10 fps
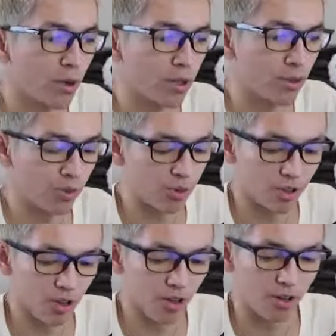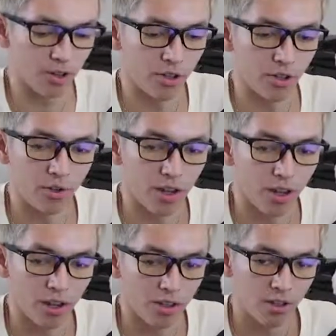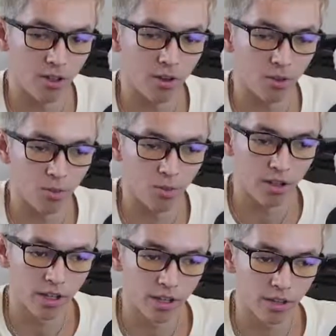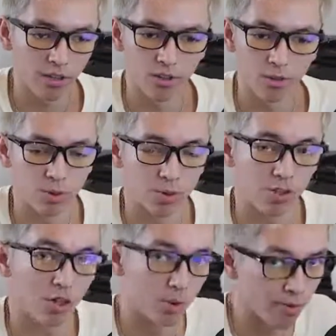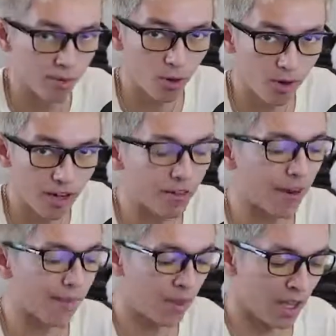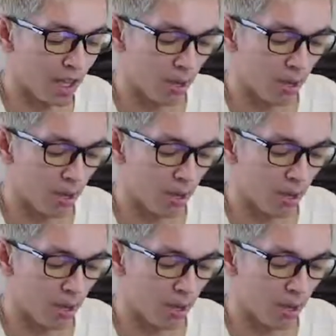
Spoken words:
We see which ones are not working, or which ones are underperforming, right?